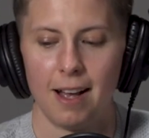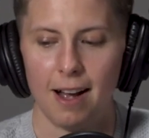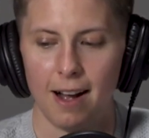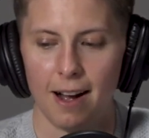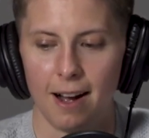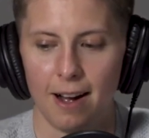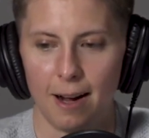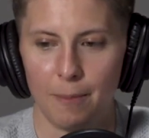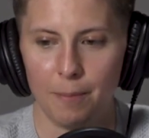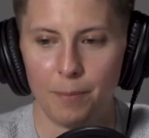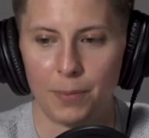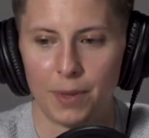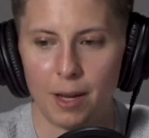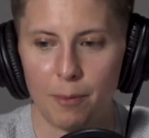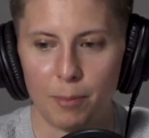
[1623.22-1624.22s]

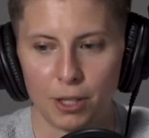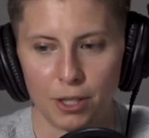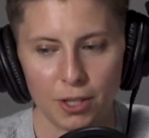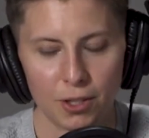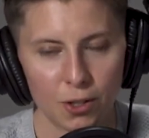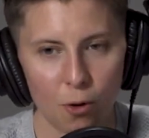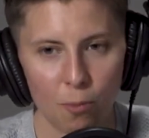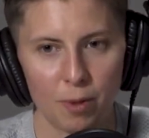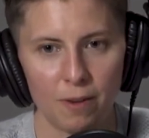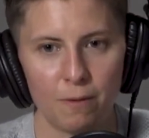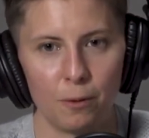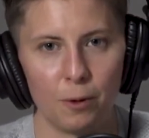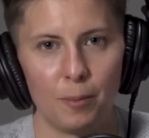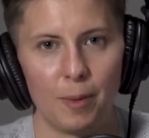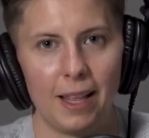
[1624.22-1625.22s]
But just don't be
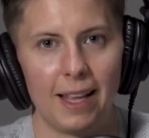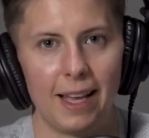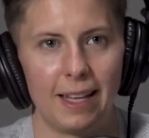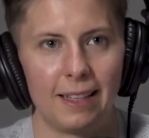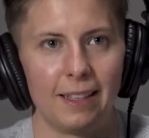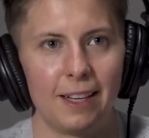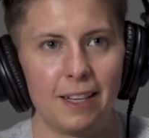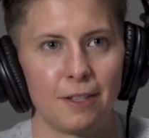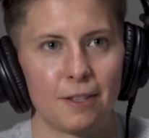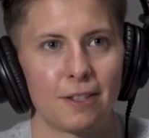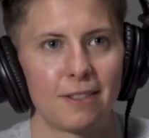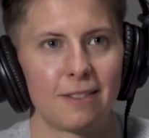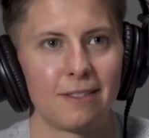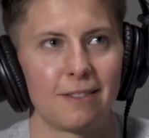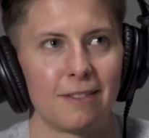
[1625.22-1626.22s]
fooled by the
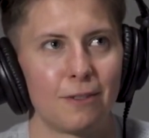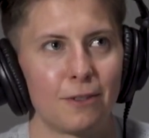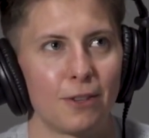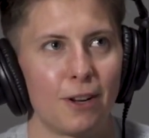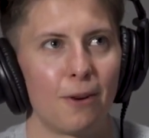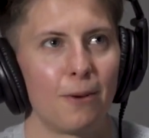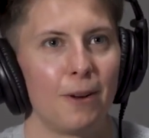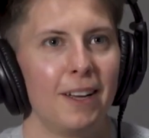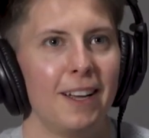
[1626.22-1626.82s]
headlines. So,